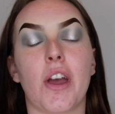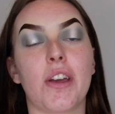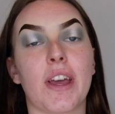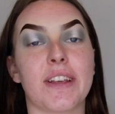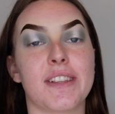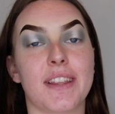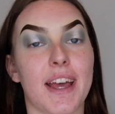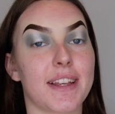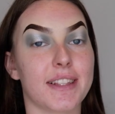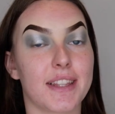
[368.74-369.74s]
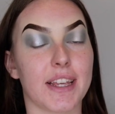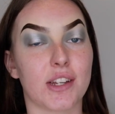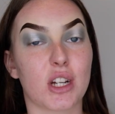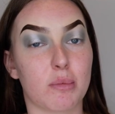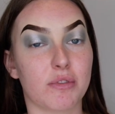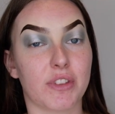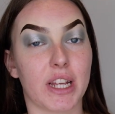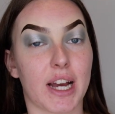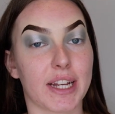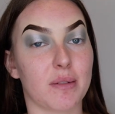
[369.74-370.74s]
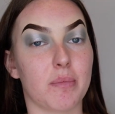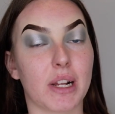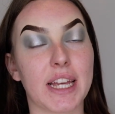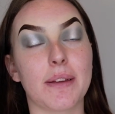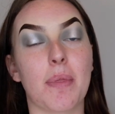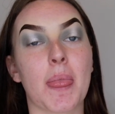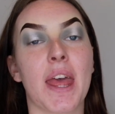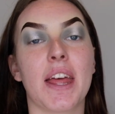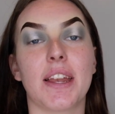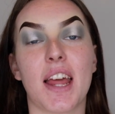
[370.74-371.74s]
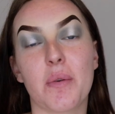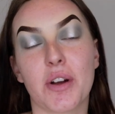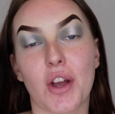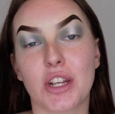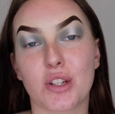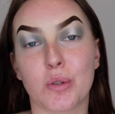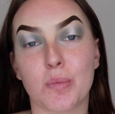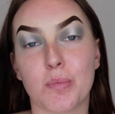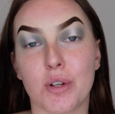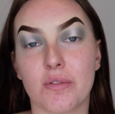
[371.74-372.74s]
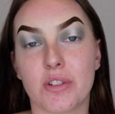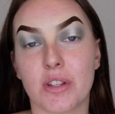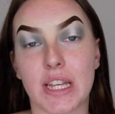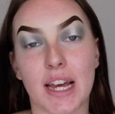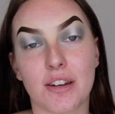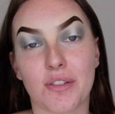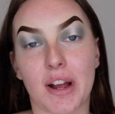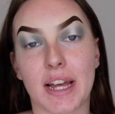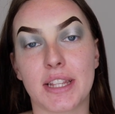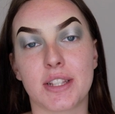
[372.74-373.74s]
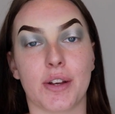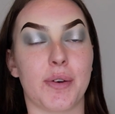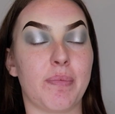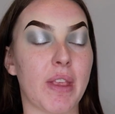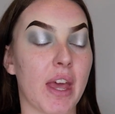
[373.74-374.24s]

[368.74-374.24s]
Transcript: Okay, so that is the top of the eye complete. Now we're going to move to the under eye. So